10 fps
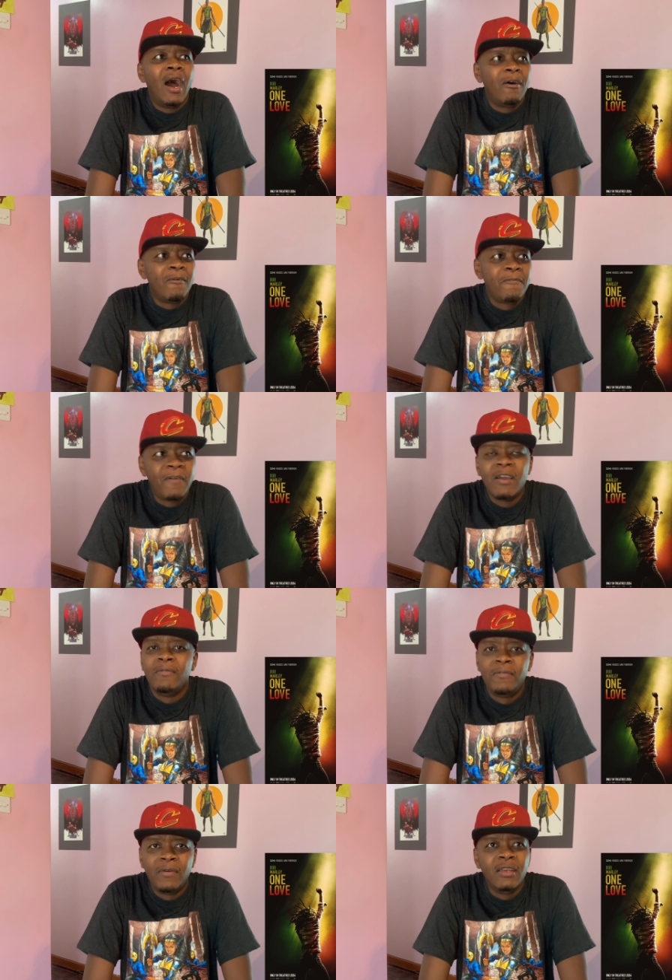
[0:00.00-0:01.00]
our
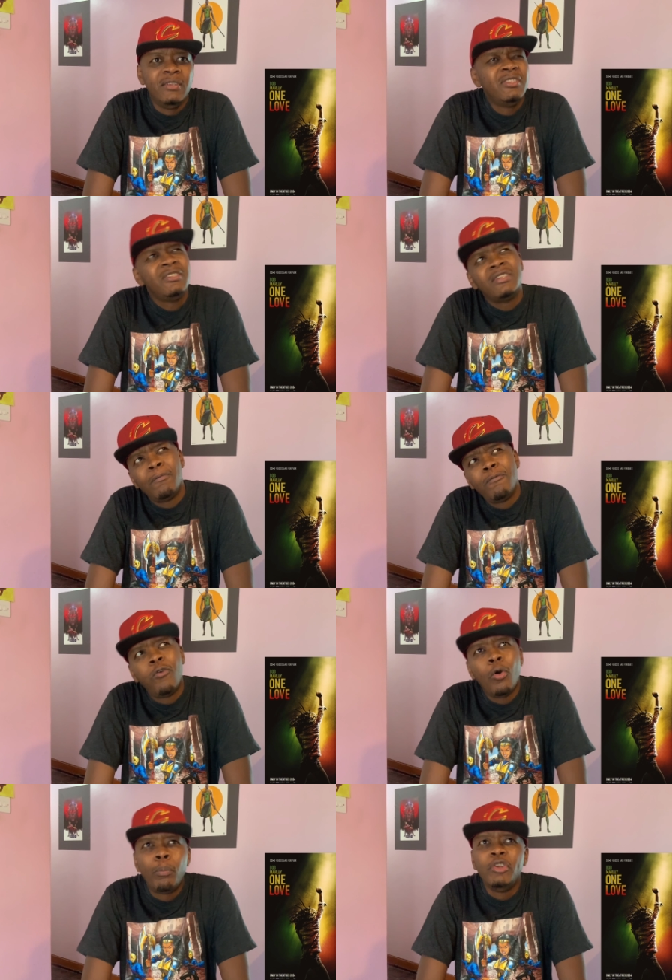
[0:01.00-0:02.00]
five. Eh, this is a
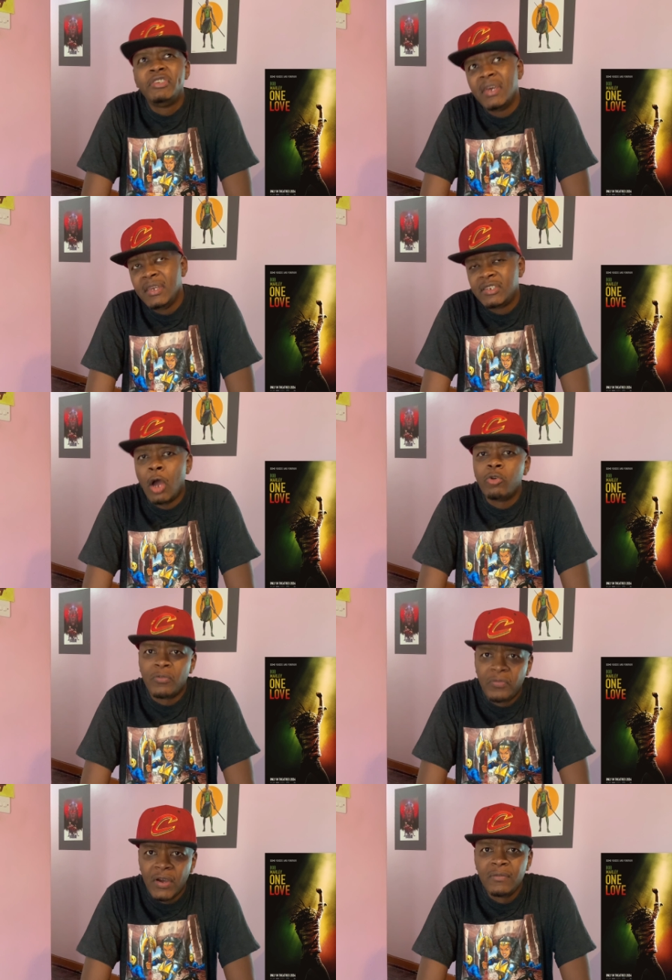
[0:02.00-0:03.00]
4.8 out
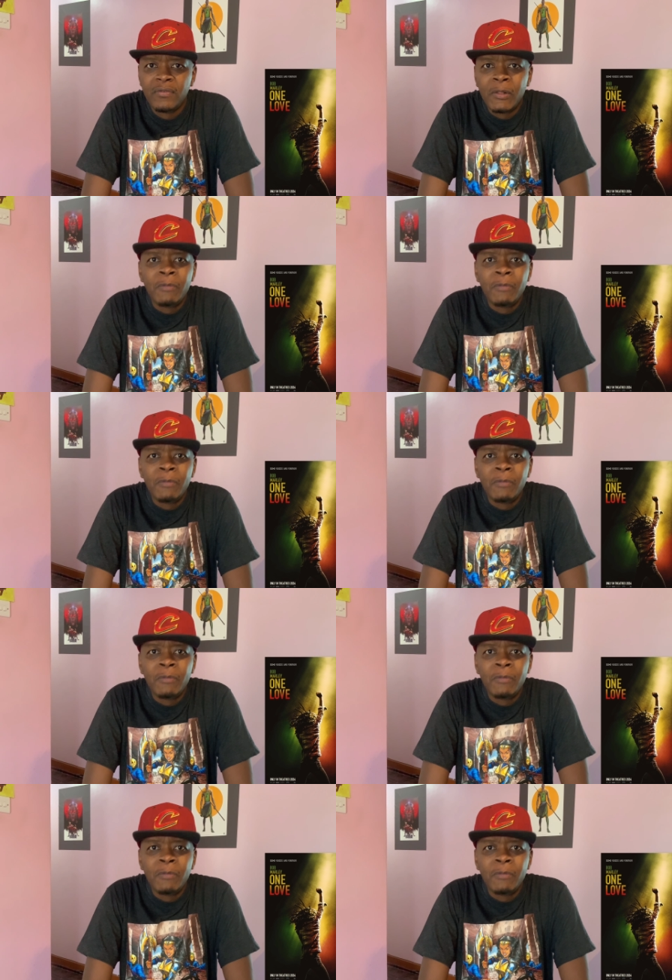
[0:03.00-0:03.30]
of five.